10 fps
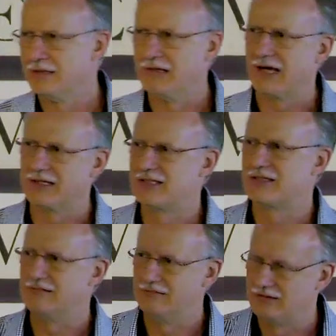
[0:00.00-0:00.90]

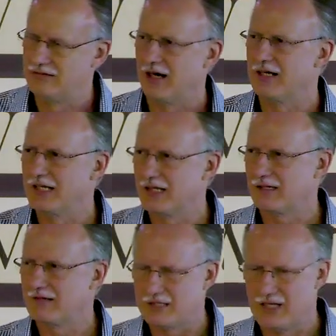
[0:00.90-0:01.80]
God's trying to get
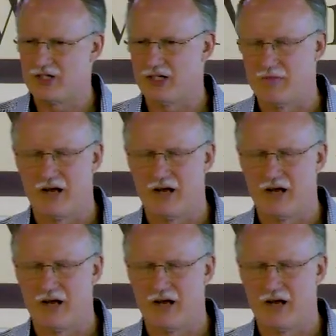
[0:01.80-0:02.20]
their attention